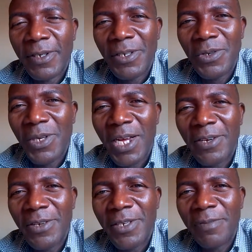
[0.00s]
You
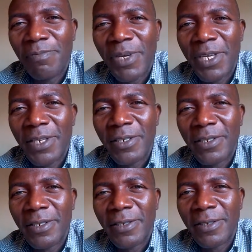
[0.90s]
cannot
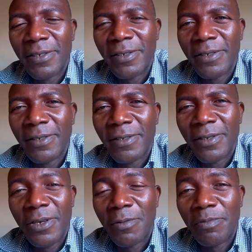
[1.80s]
depend
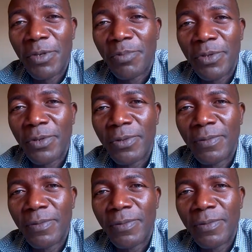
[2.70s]
on people,